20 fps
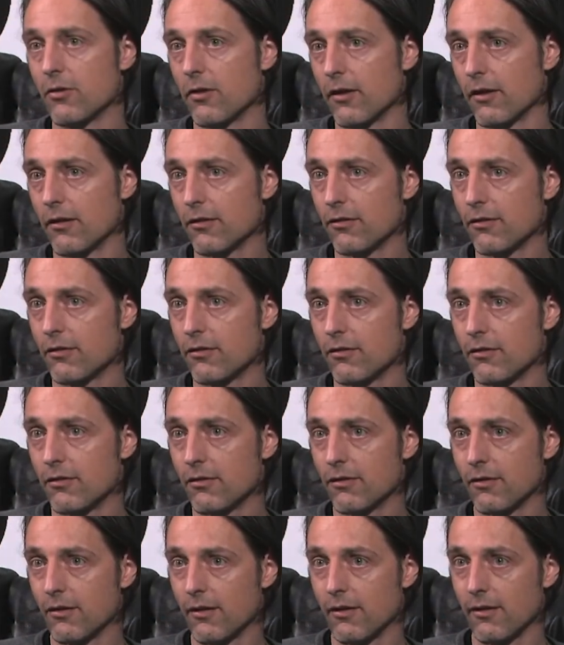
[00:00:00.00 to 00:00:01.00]
to
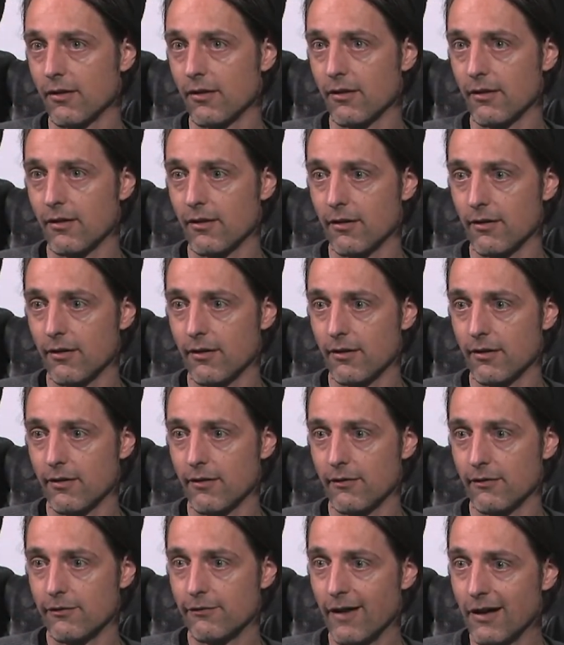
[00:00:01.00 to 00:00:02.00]
this
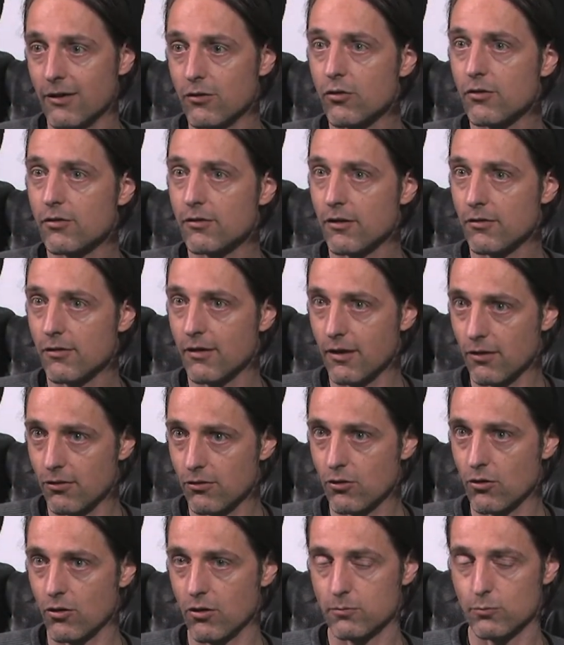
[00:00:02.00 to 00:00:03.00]
fungus disease
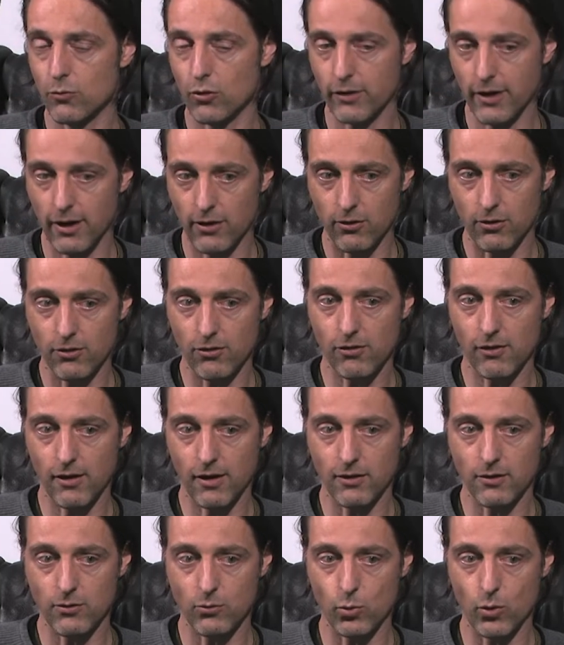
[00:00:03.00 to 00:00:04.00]
called morgellons,
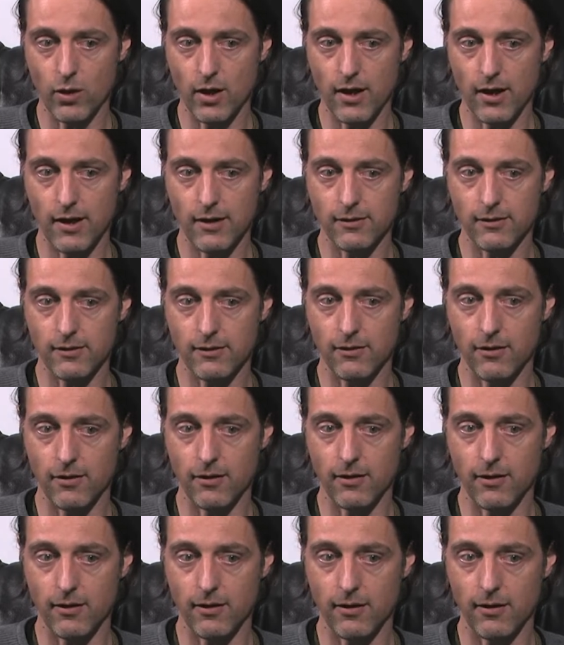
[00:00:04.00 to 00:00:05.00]
and we had
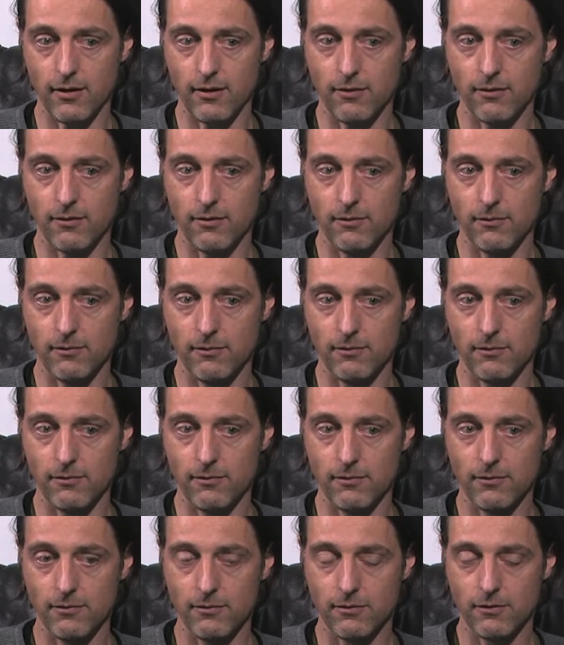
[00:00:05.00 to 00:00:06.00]
the
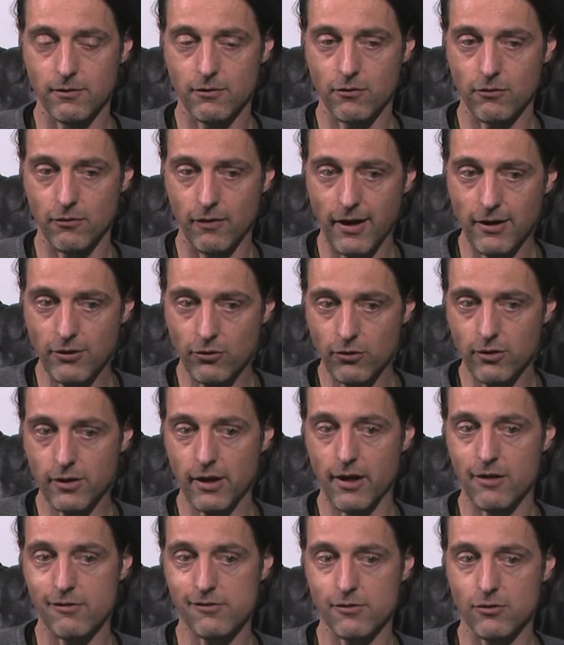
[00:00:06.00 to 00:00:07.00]
great
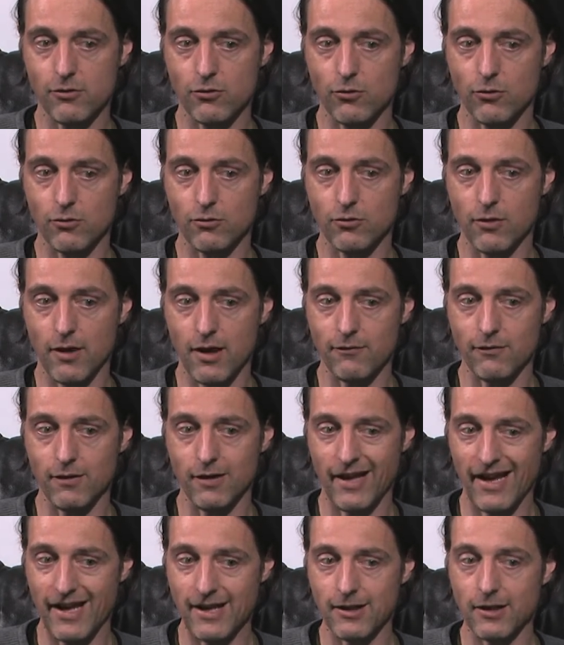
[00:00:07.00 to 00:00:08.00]
occasion to have a
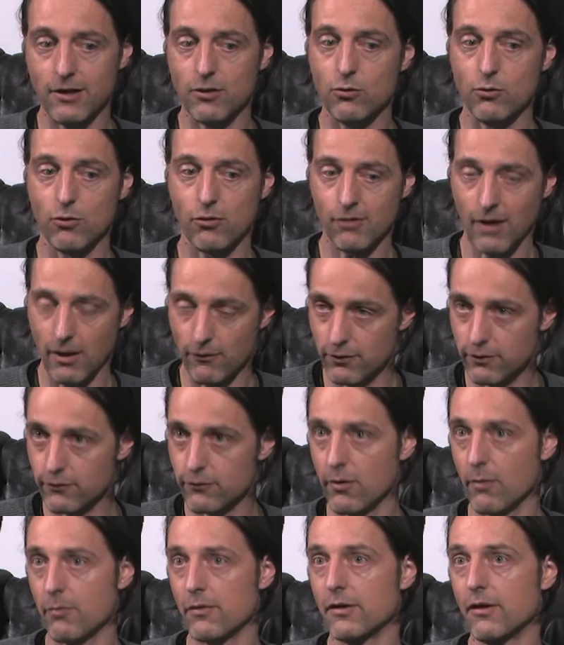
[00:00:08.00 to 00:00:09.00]
lady who suffered
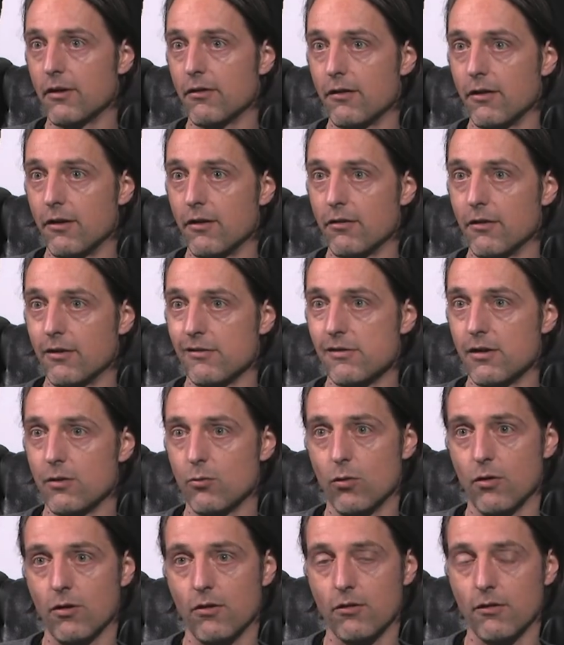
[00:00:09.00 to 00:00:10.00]
from the disease, and she
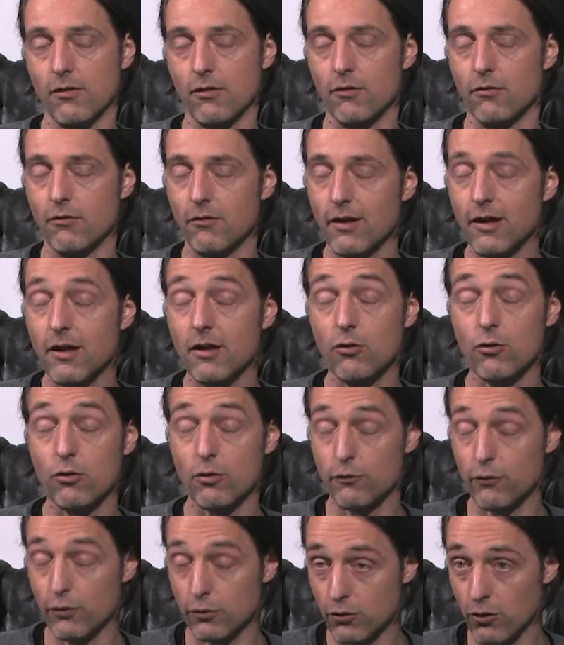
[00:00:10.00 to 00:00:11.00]
was a really
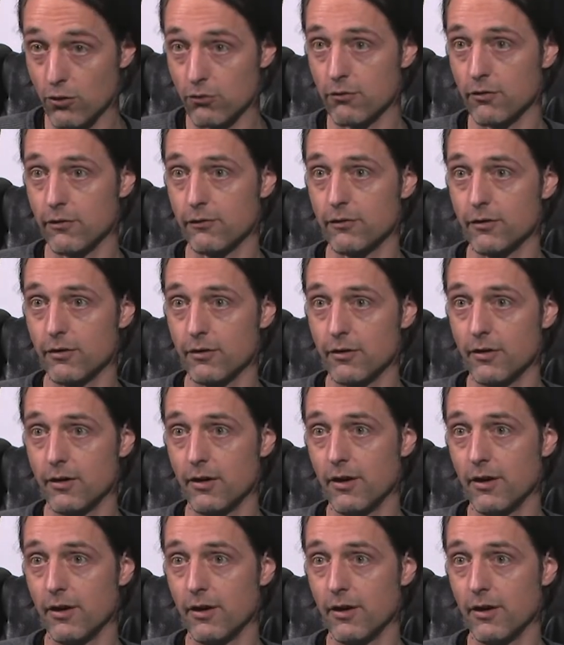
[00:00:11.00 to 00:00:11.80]
good photographer,